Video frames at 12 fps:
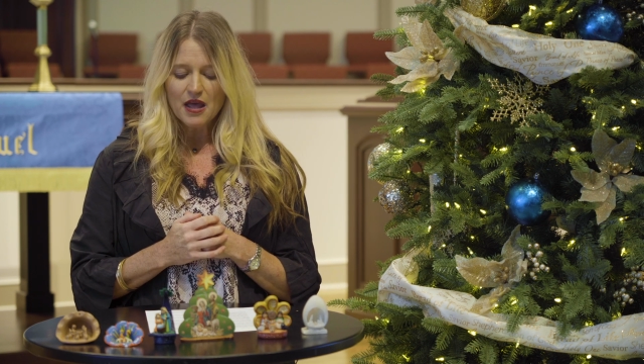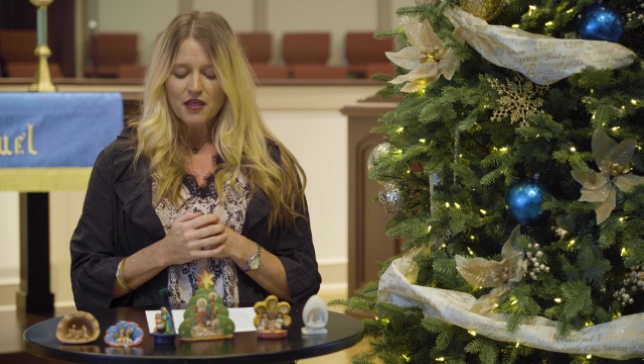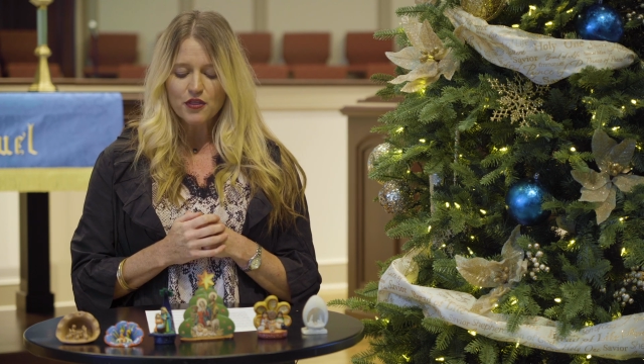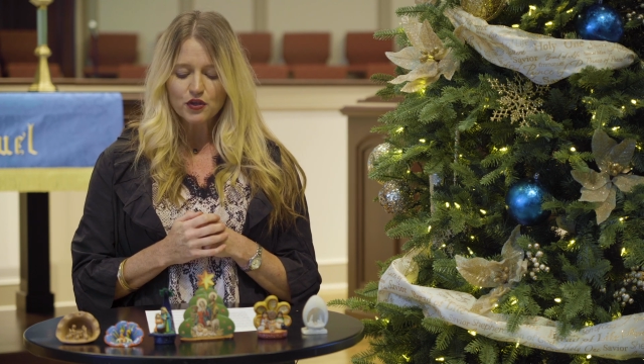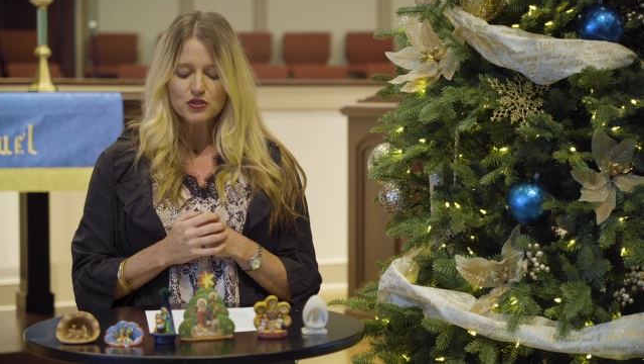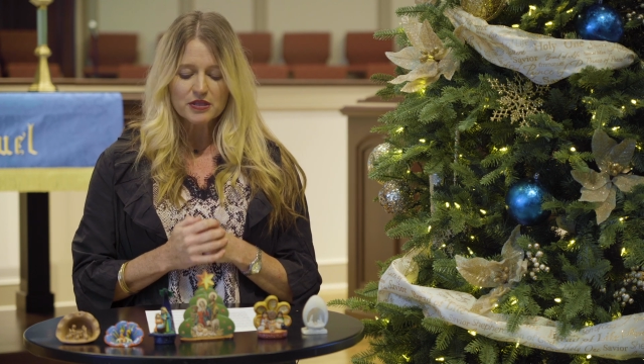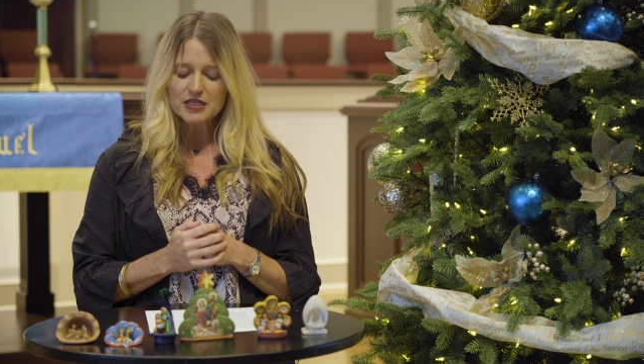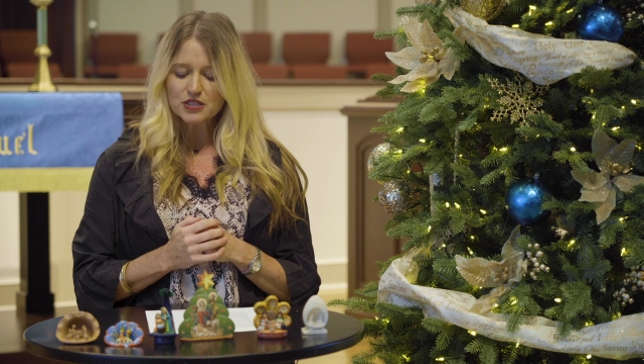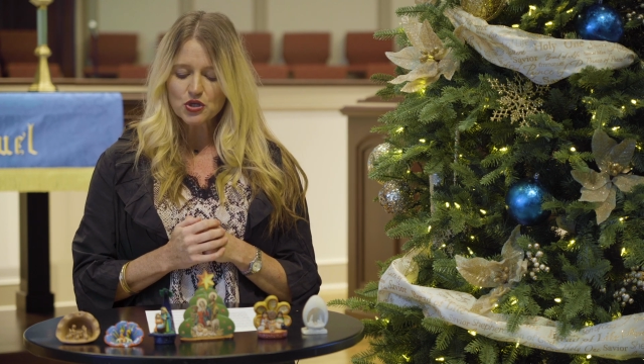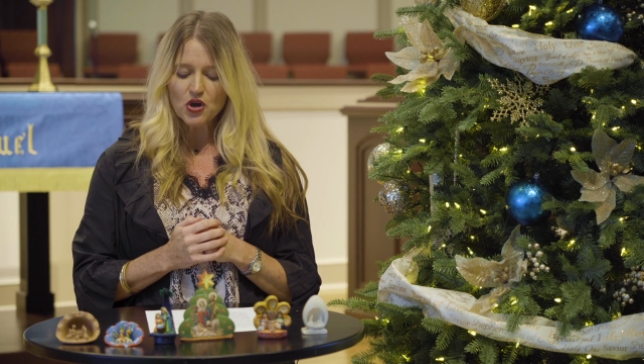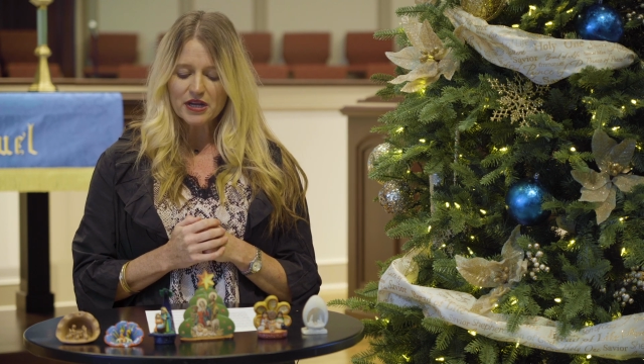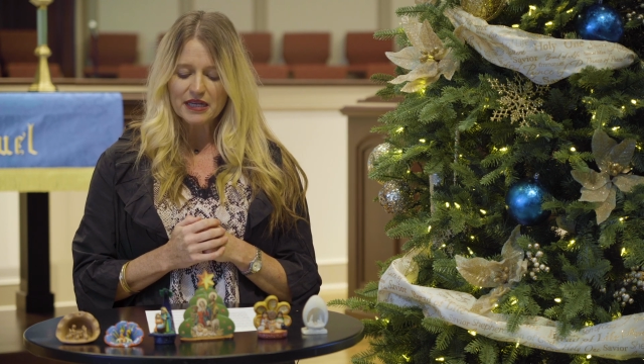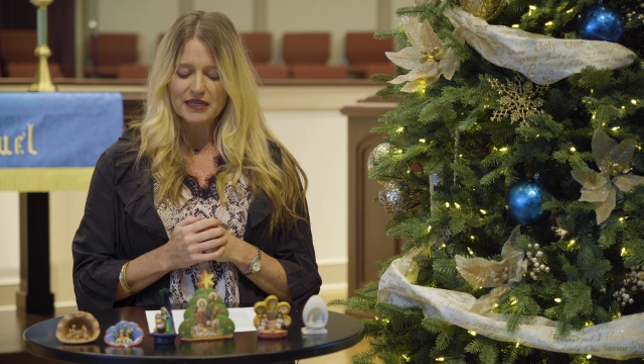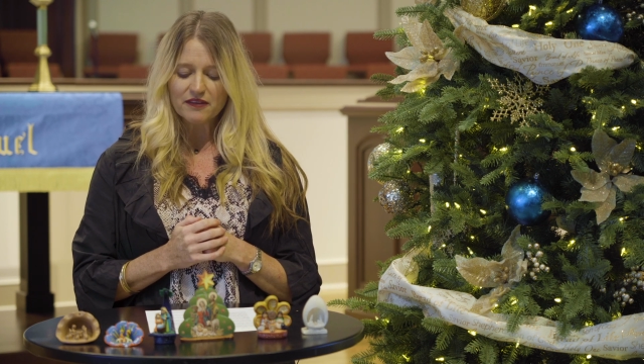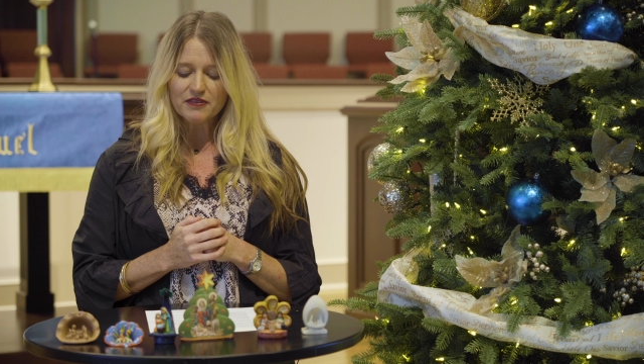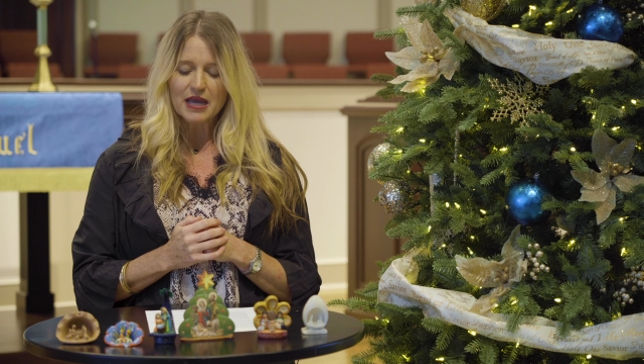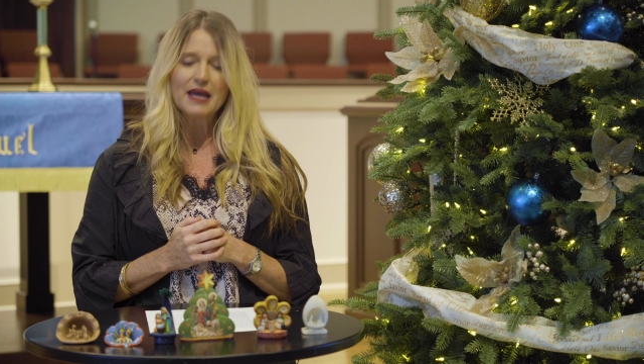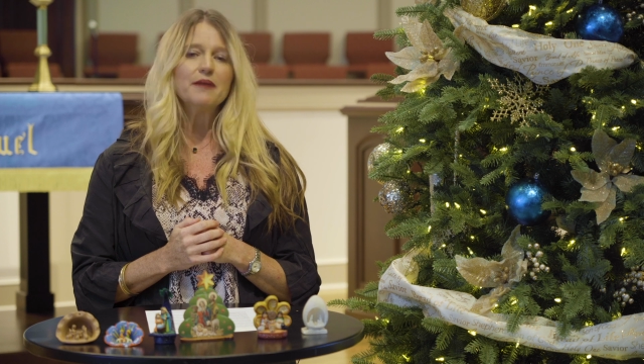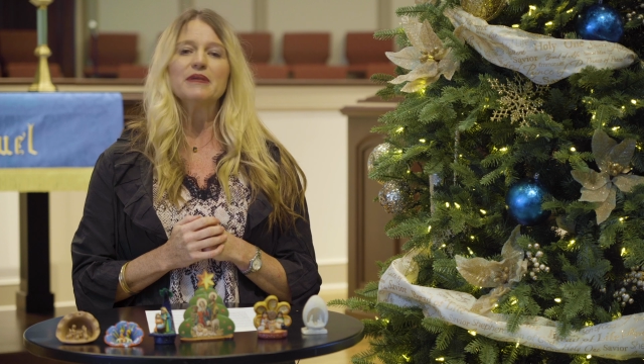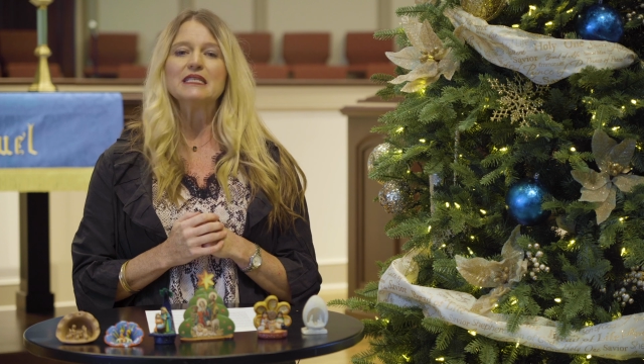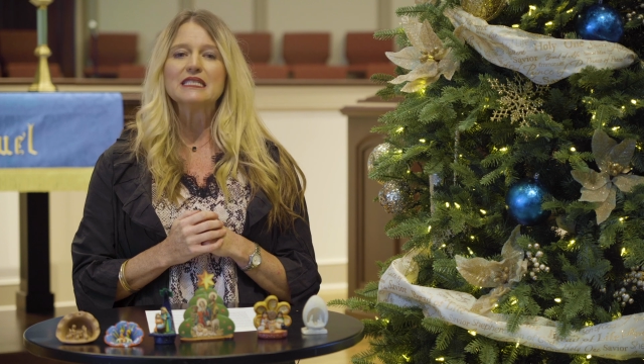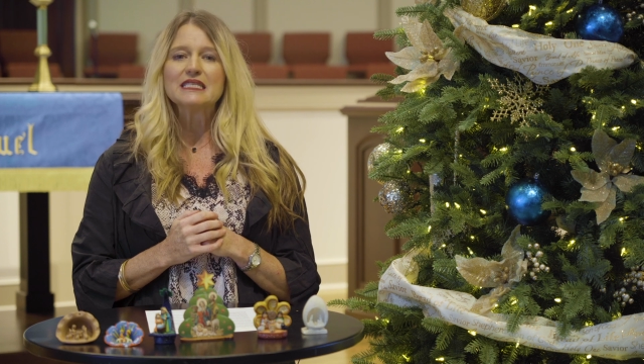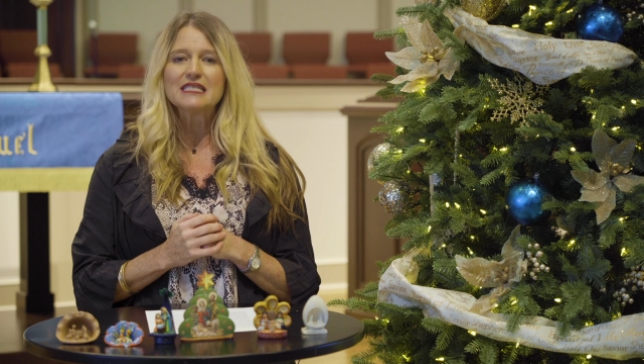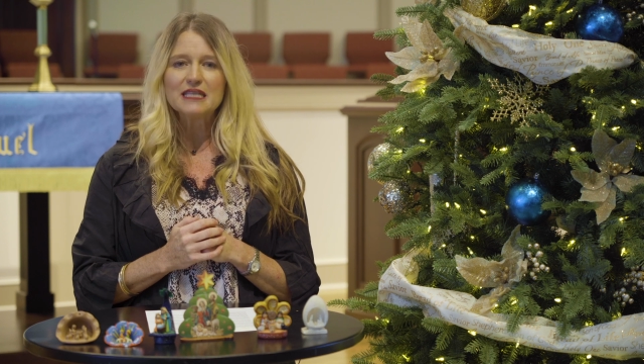This great gift came in
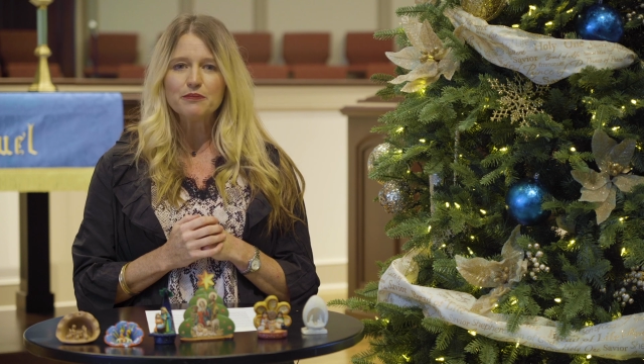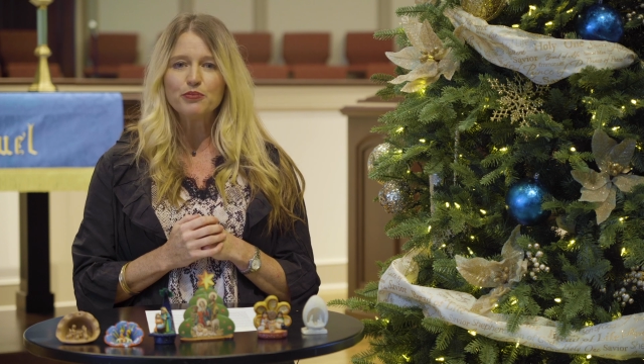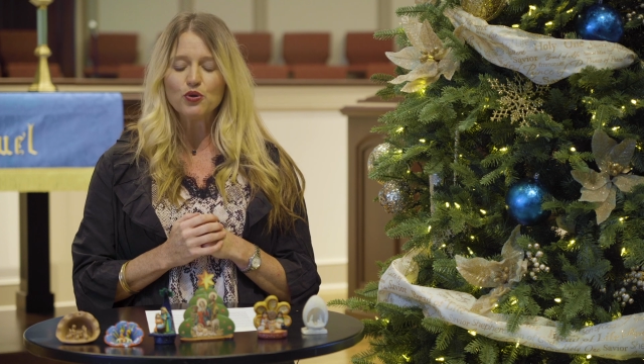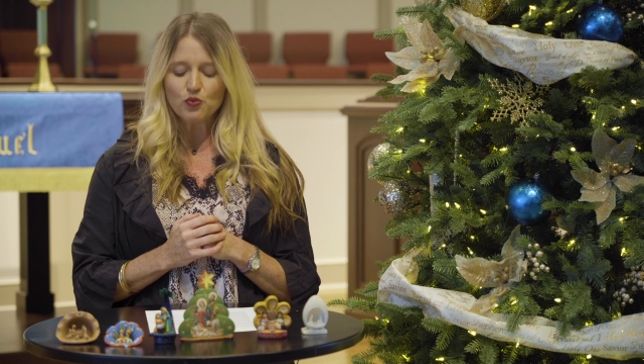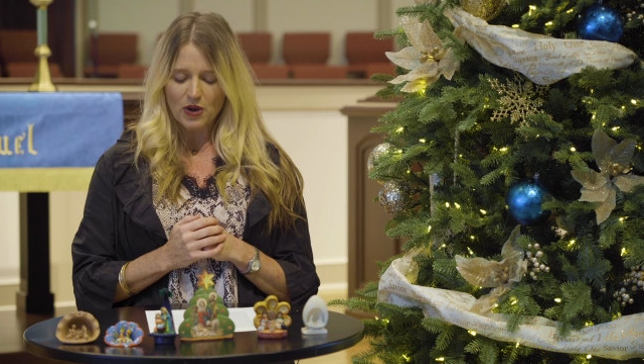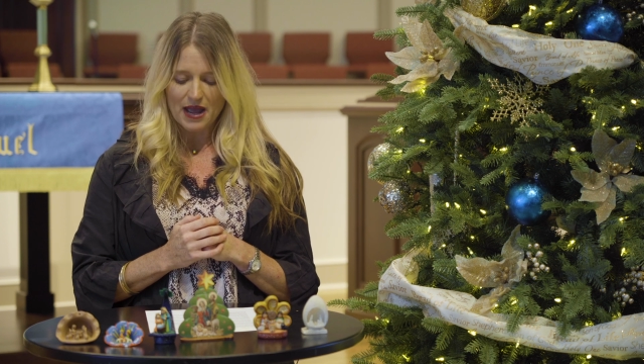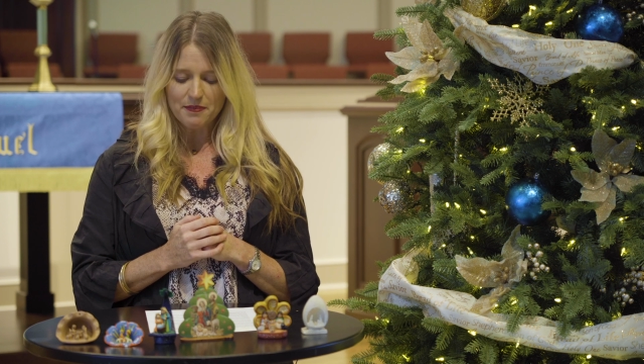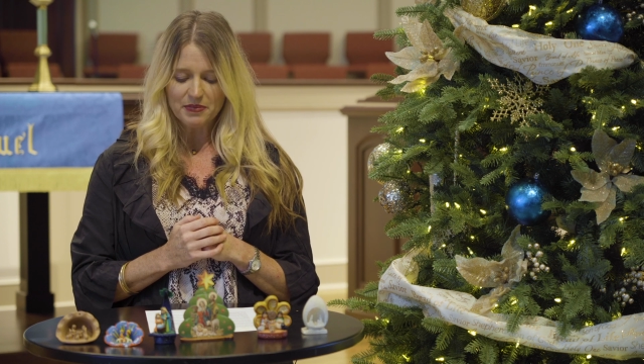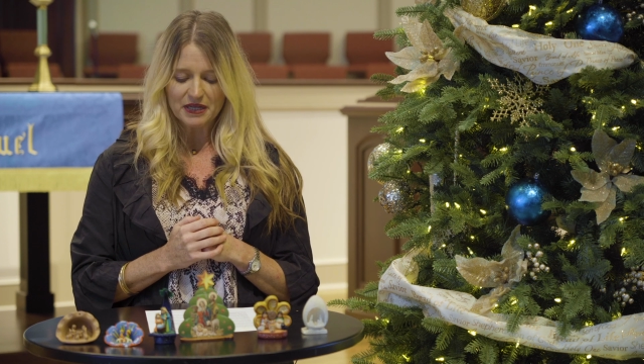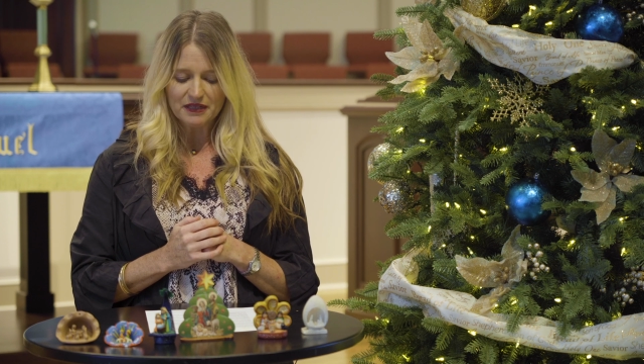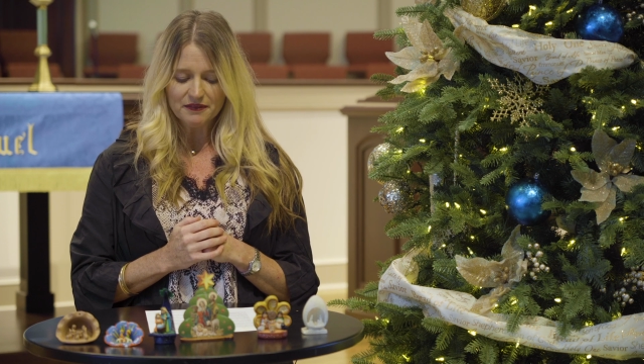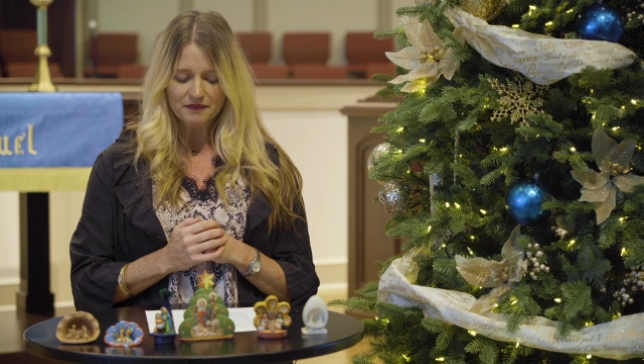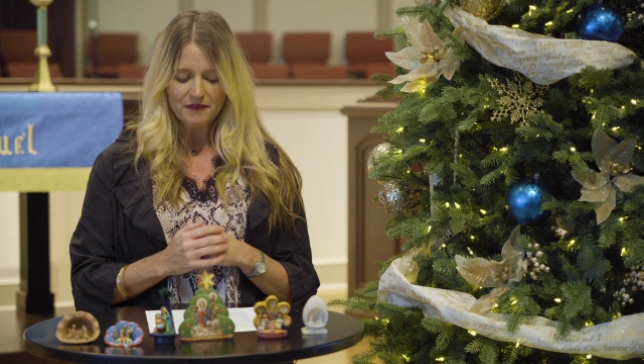simple wrapping.